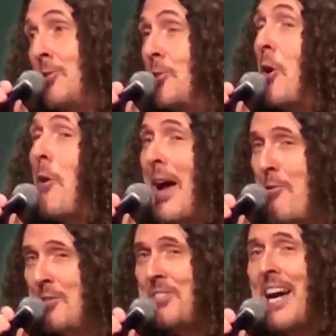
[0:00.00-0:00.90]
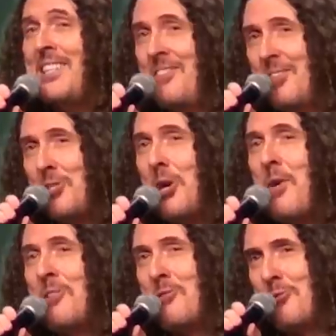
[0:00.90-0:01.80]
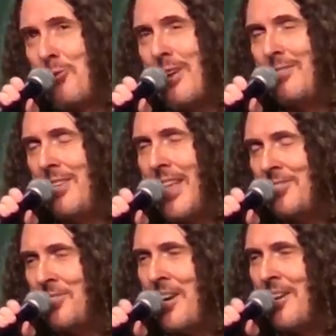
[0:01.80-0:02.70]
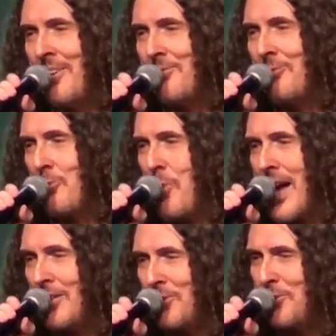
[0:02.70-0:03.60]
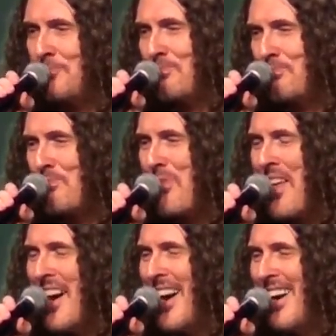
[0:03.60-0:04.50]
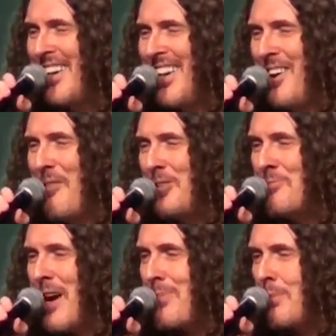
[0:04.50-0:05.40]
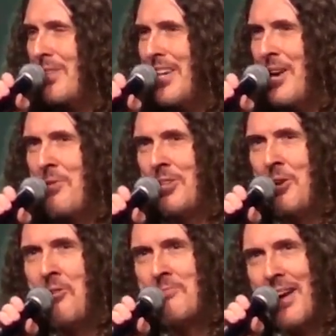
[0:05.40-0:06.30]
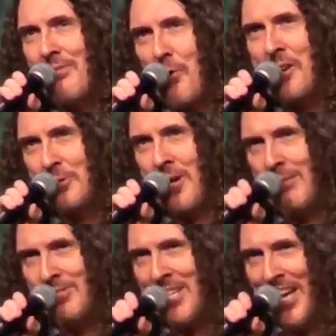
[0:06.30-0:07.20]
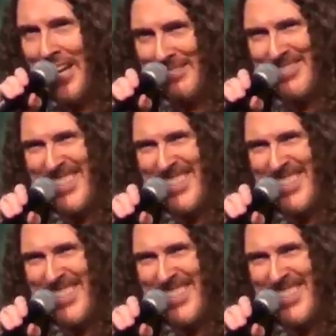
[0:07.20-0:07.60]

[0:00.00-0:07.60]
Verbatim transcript: So it was, I did this show under, did that song under duress, uh, but you might be able to hear the tone of my voice when I'm singing.